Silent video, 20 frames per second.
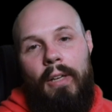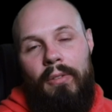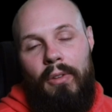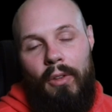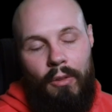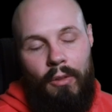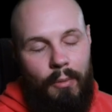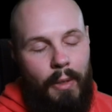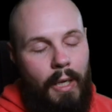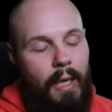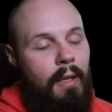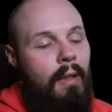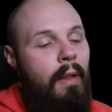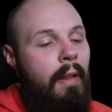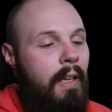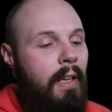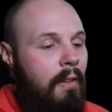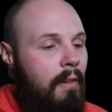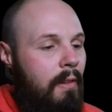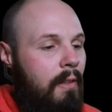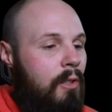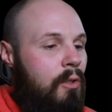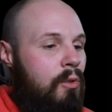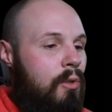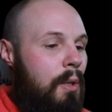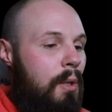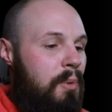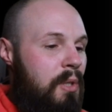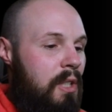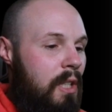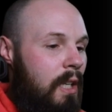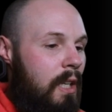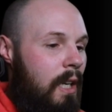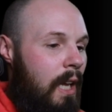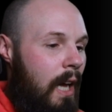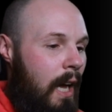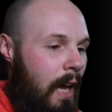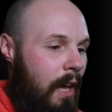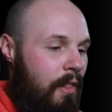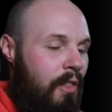out the thread, link in the description.
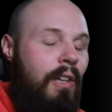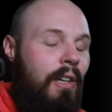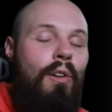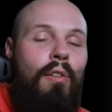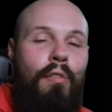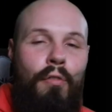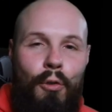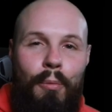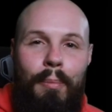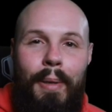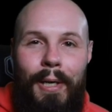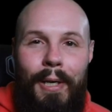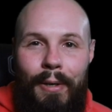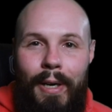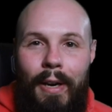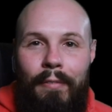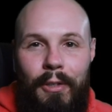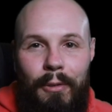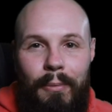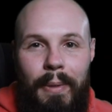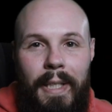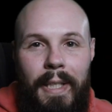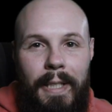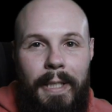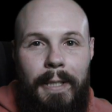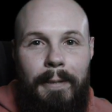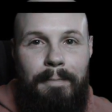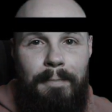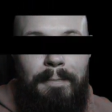I think you'll feel better after reading it.